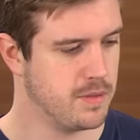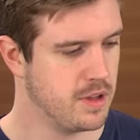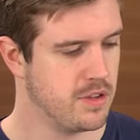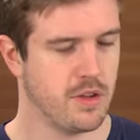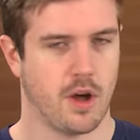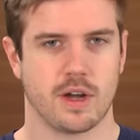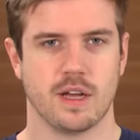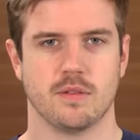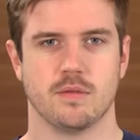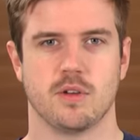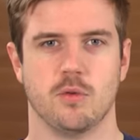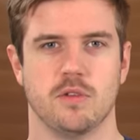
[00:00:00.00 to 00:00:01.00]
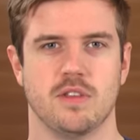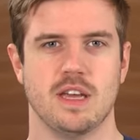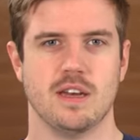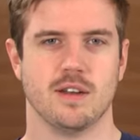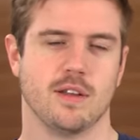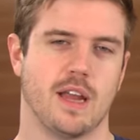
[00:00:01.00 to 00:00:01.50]
socket
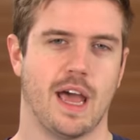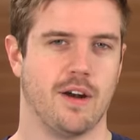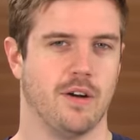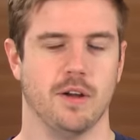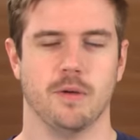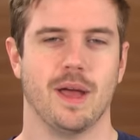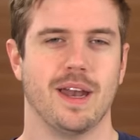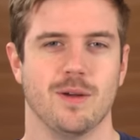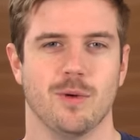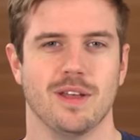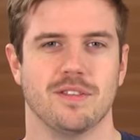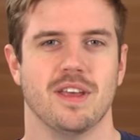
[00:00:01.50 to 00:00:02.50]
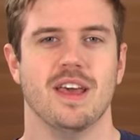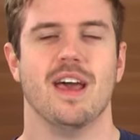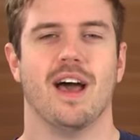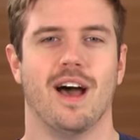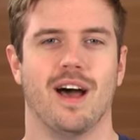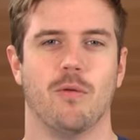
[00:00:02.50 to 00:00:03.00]
cuisine? I don't know. Anyways,
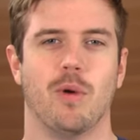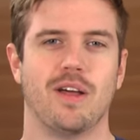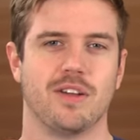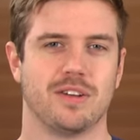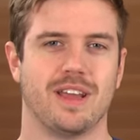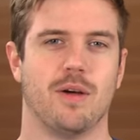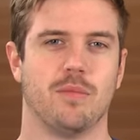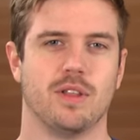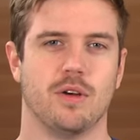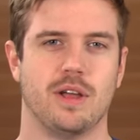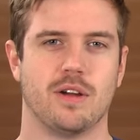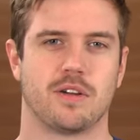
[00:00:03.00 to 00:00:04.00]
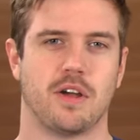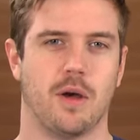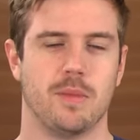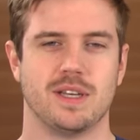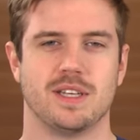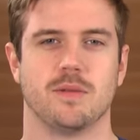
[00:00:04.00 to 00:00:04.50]
while you're down below here
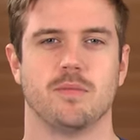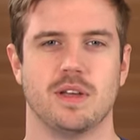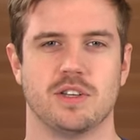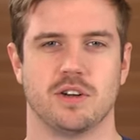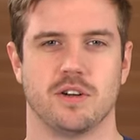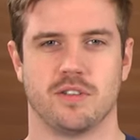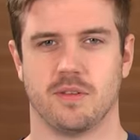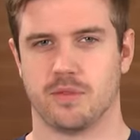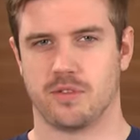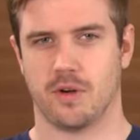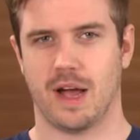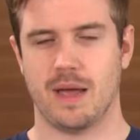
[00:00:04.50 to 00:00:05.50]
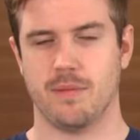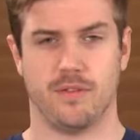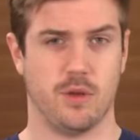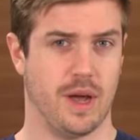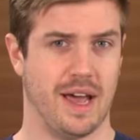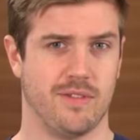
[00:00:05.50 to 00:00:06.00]
commenting, be sure to subscribe
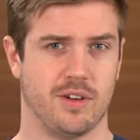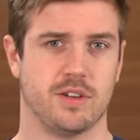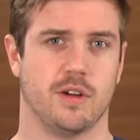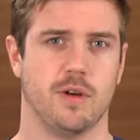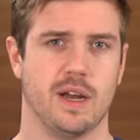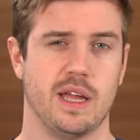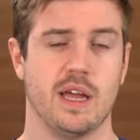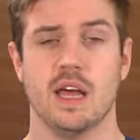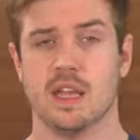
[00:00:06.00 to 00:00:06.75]
if you haven't already.